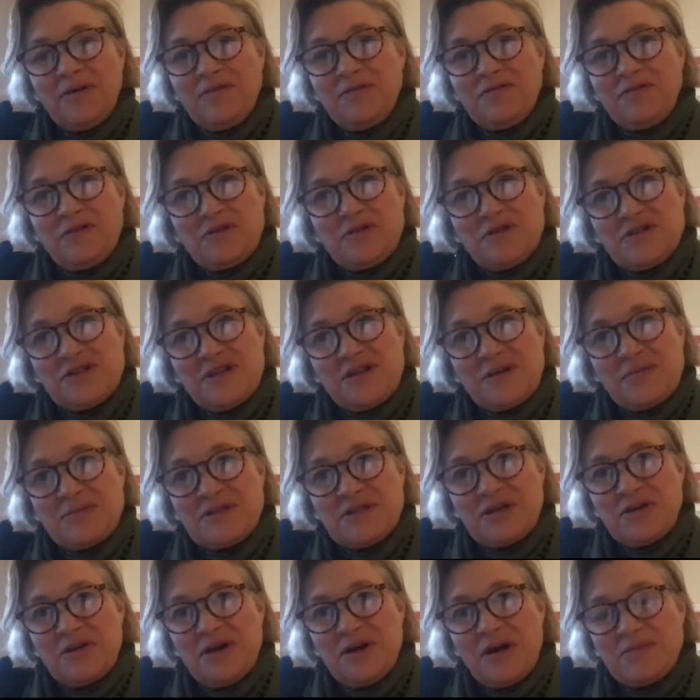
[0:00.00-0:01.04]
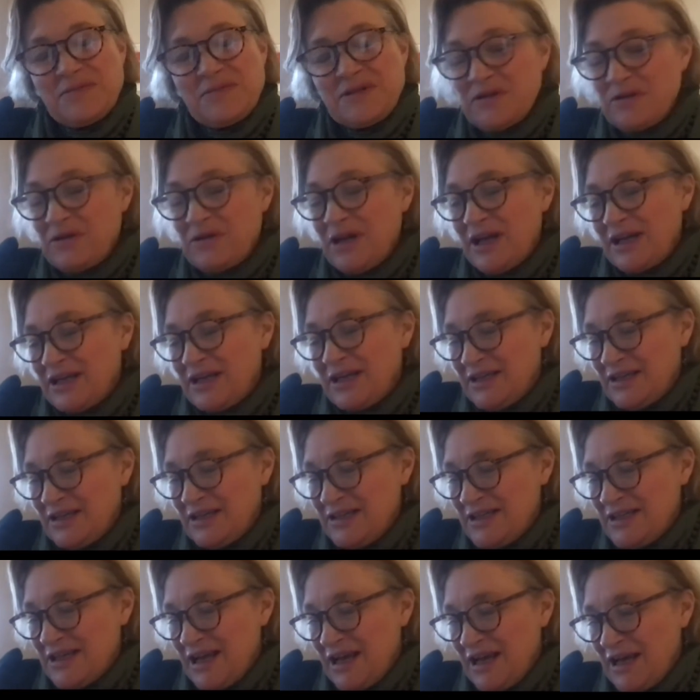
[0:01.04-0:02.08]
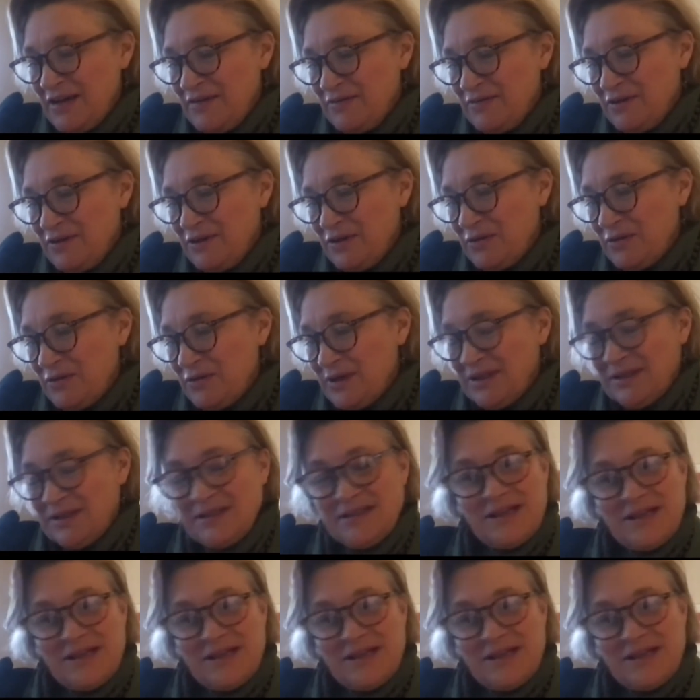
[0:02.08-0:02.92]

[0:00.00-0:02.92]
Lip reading: at first I'm so lucky to have you and